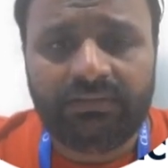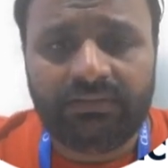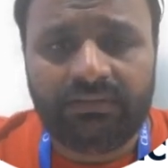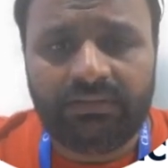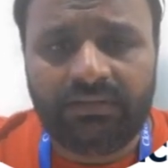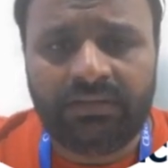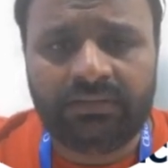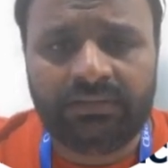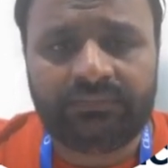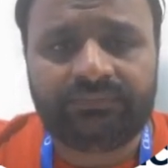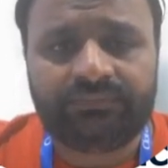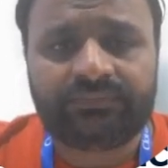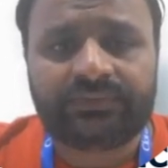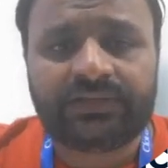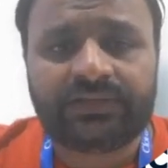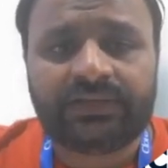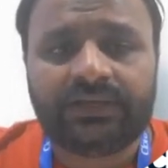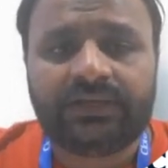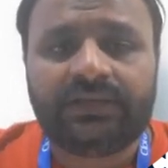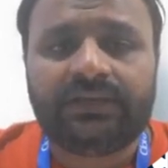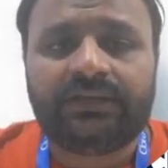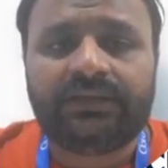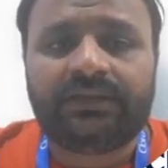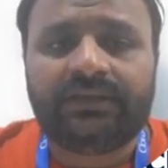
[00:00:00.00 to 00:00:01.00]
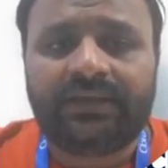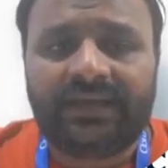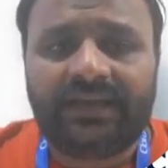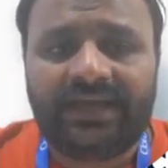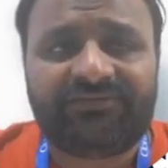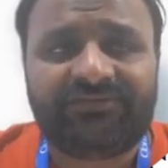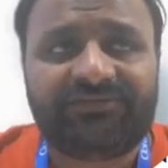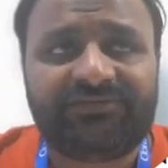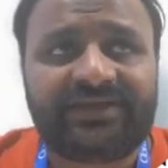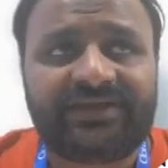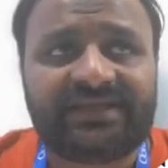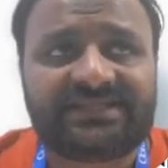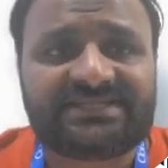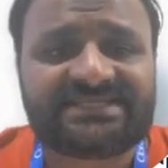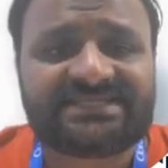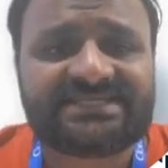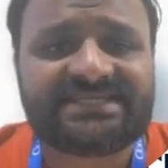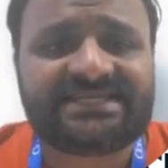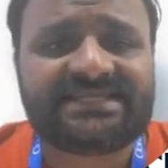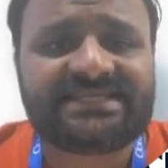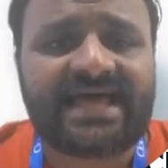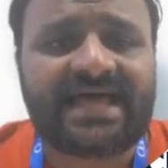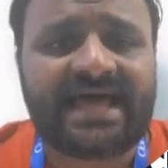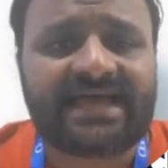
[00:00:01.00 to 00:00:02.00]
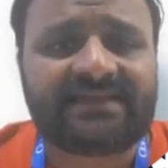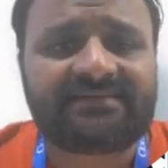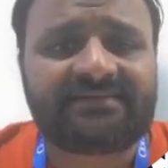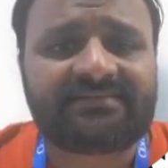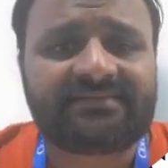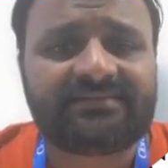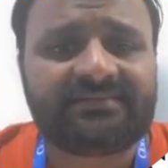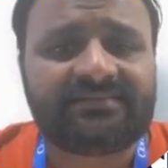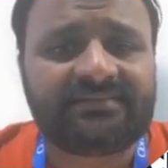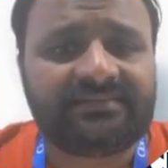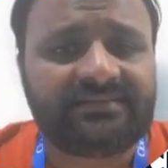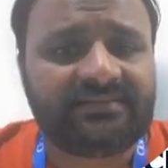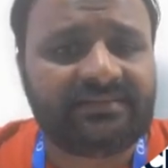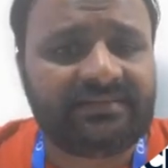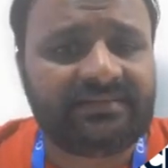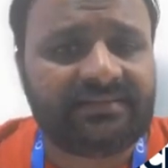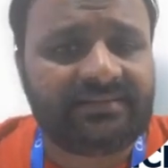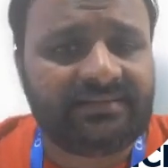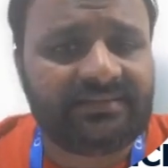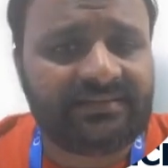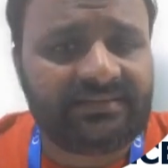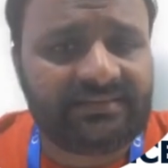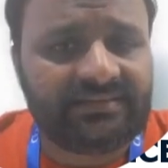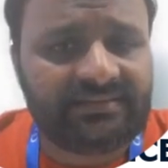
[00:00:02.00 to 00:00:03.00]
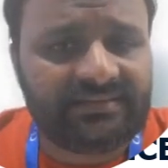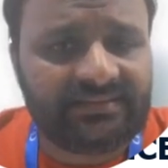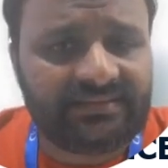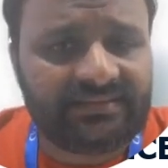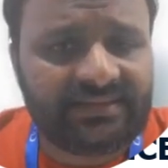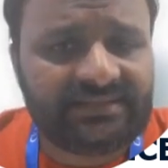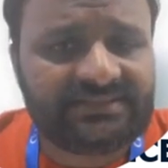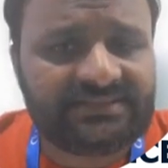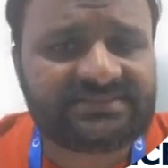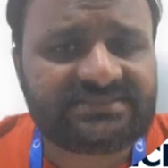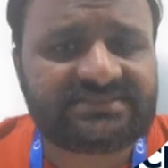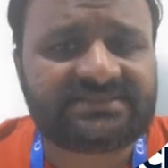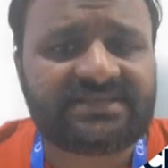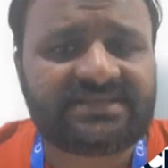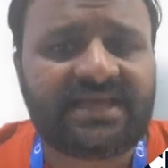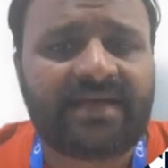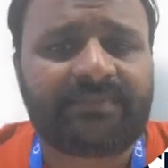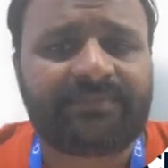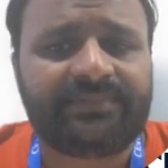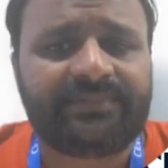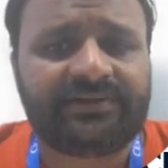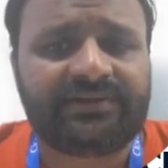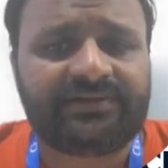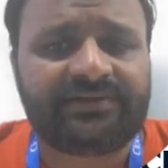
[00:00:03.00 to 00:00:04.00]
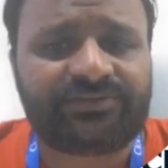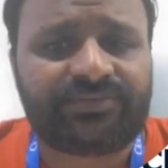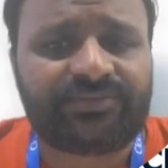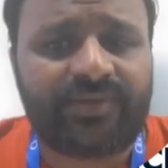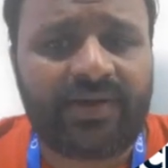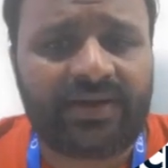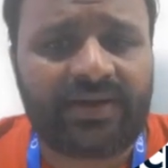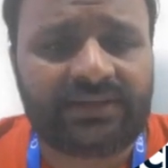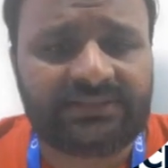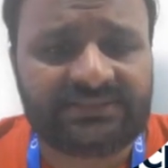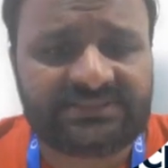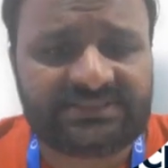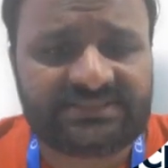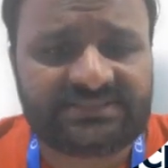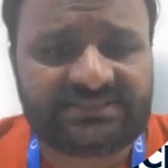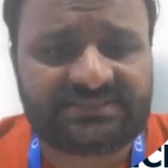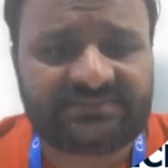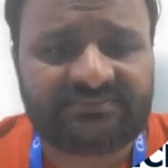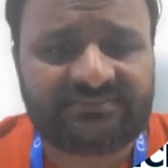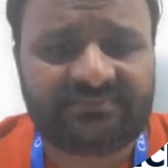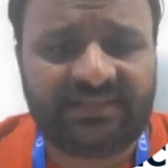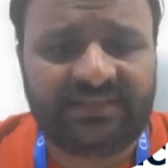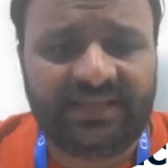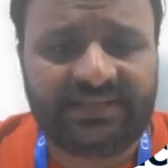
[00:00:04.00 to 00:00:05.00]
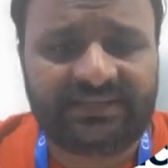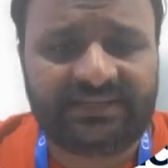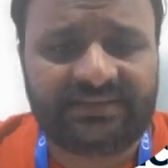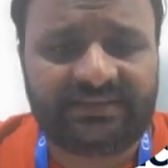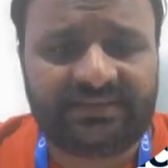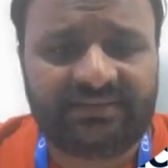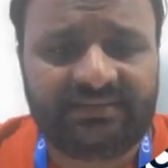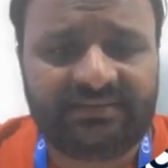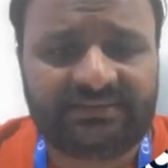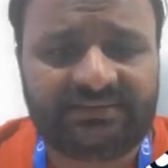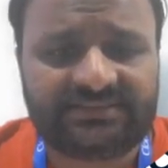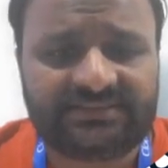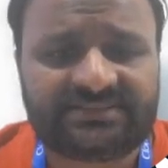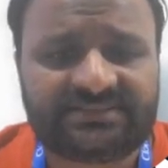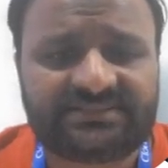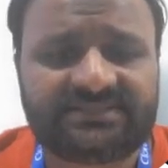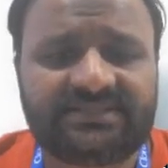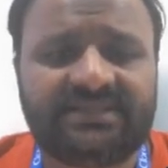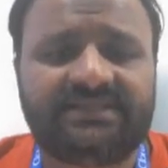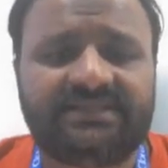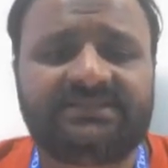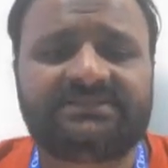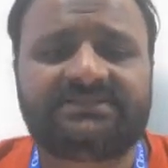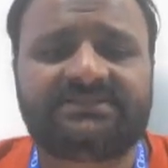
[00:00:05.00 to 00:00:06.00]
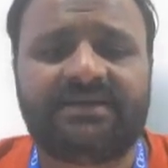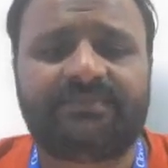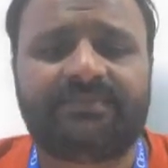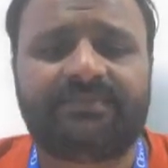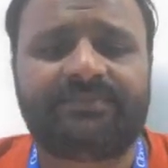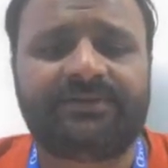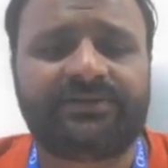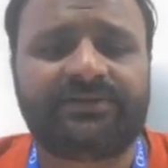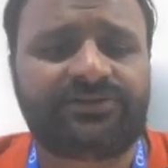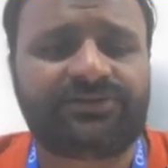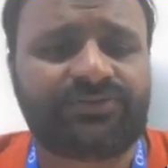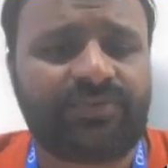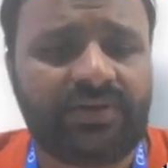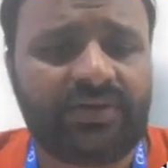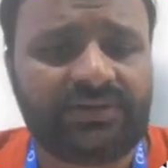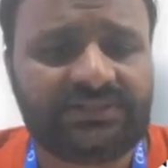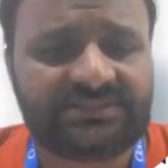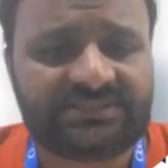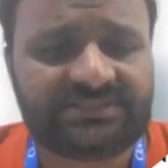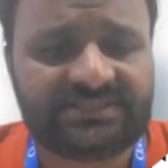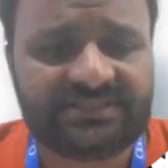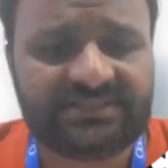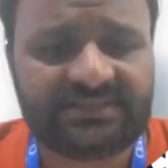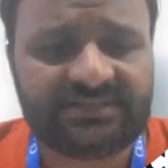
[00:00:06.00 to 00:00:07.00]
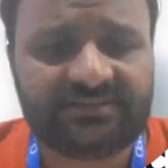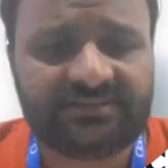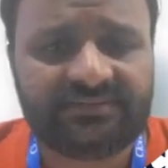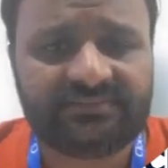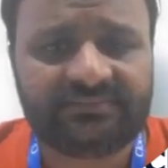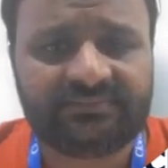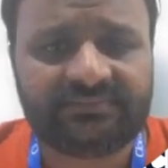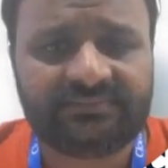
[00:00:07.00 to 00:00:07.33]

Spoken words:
Here we can see that lists appear twice, like Alice is appear twice here.